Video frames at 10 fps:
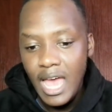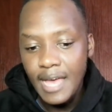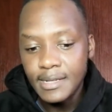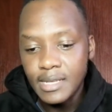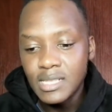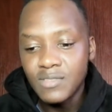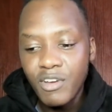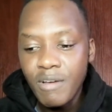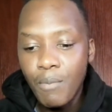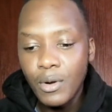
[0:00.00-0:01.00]
And it's
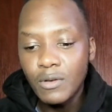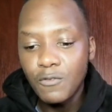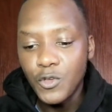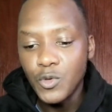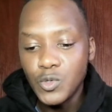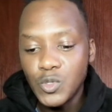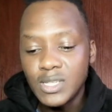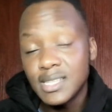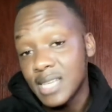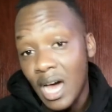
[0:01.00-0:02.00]
very important for you to
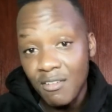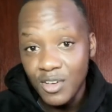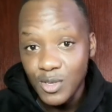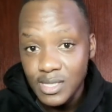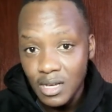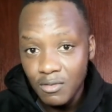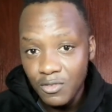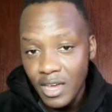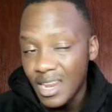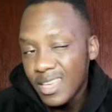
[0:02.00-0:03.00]
discover
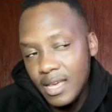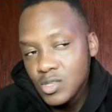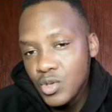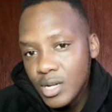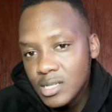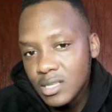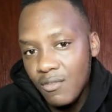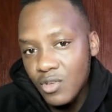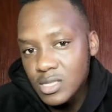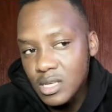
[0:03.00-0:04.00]
yourself. And I guess you're going to
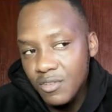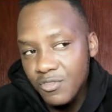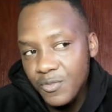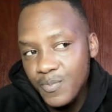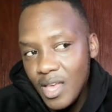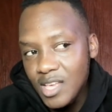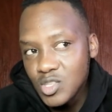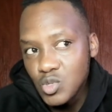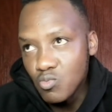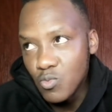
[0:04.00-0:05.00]
discover yourself
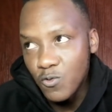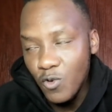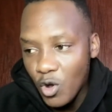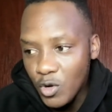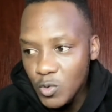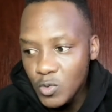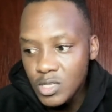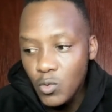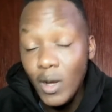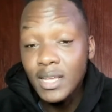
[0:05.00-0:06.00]
as you move on.
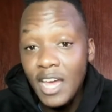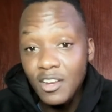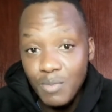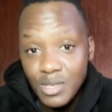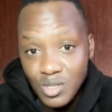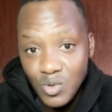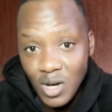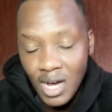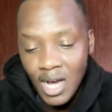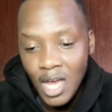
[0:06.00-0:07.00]
What kind of person you
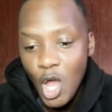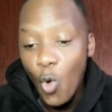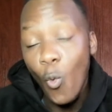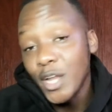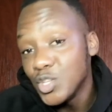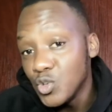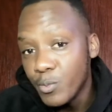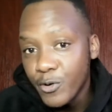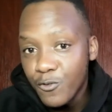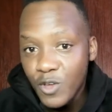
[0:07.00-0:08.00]
are. What do you
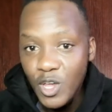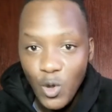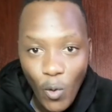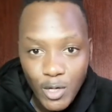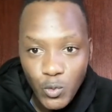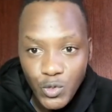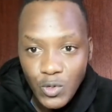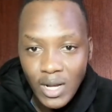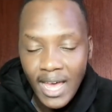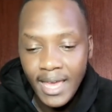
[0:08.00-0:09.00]
prefer? What would
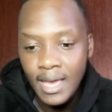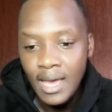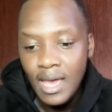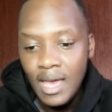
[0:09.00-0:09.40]
you like?